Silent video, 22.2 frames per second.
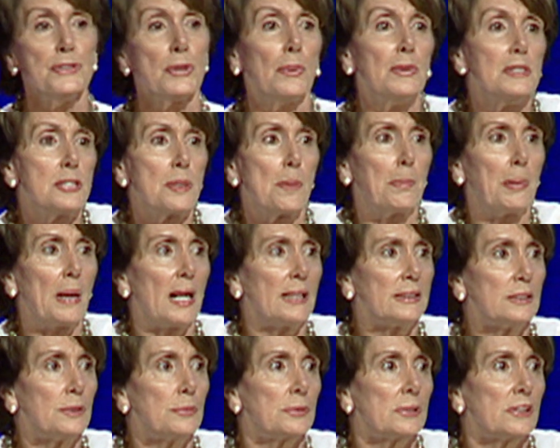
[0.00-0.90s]
So it's
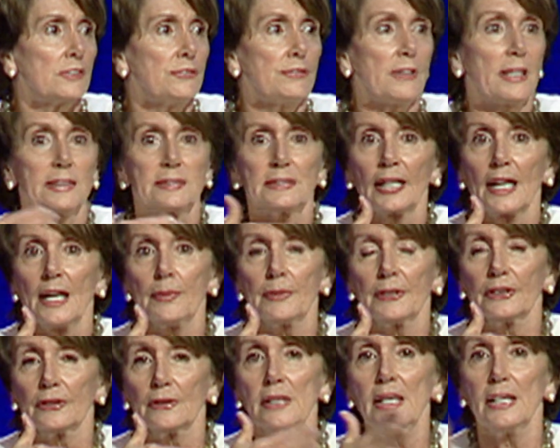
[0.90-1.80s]
impossible to find
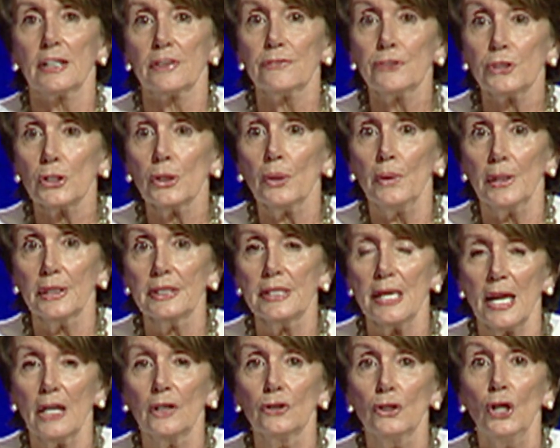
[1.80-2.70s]
common ground if you're going
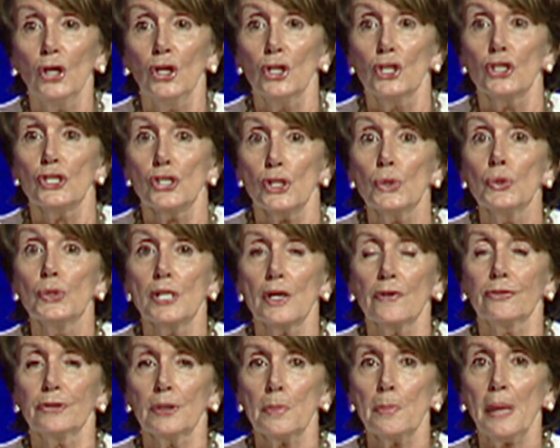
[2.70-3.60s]
down two
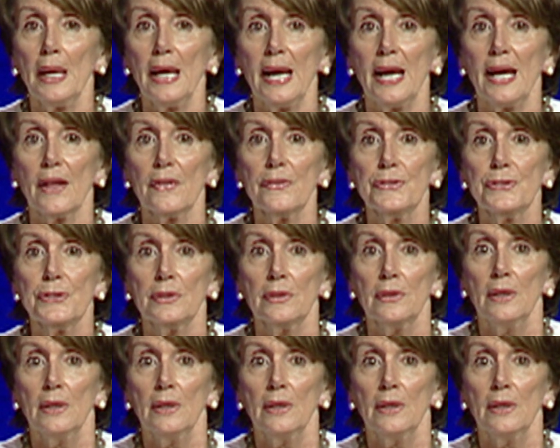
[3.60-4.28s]
different paths.